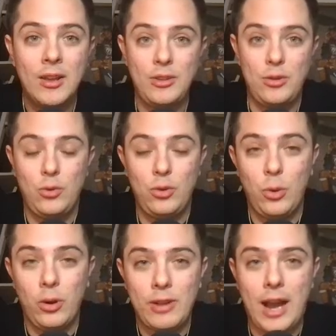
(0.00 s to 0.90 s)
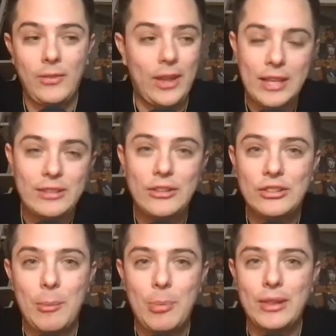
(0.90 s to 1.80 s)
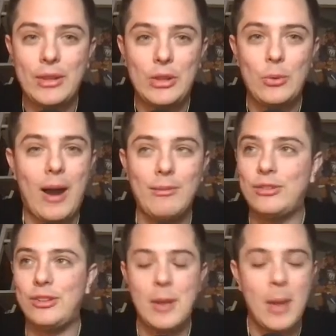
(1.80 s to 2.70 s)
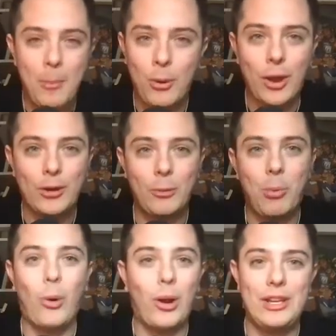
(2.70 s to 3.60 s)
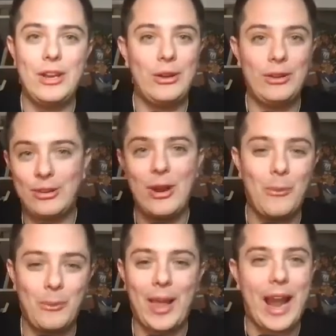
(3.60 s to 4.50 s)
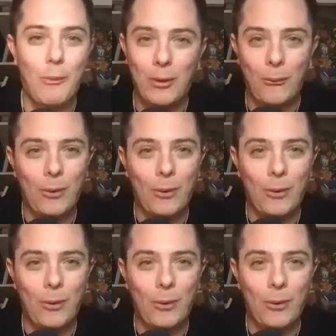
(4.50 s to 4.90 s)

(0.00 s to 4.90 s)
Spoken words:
you would have gotten. Like that's not something that you obviously put on your board years ago. And we're like, I want to